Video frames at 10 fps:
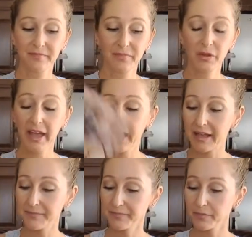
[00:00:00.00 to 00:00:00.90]

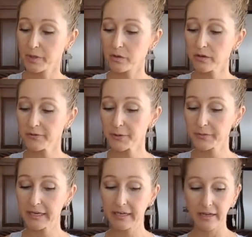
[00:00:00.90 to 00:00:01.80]
Okay, beautiful
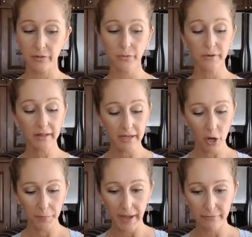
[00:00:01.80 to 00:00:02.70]
reading. I really
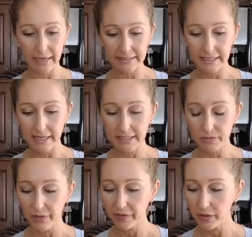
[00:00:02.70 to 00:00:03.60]
hope that resonates
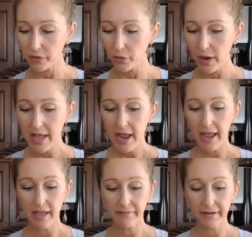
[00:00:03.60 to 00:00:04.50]
with you.
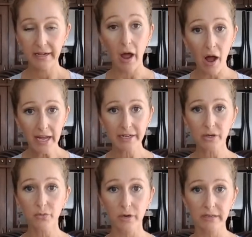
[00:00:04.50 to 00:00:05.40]
If not,
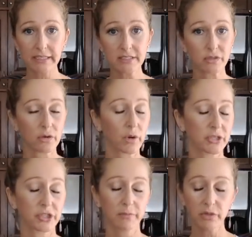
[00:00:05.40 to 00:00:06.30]
no worries. You can
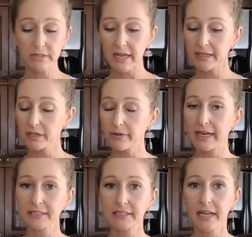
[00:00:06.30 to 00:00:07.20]
watch your moon sign, your
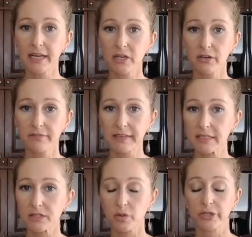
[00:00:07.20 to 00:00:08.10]
rising sign, your
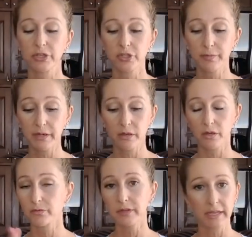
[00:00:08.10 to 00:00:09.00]
Venus or your Jupiter,
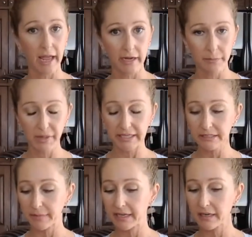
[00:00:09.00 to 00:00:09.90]
or really any
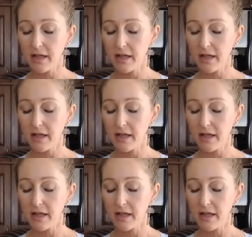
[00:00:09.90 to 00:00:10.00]
placement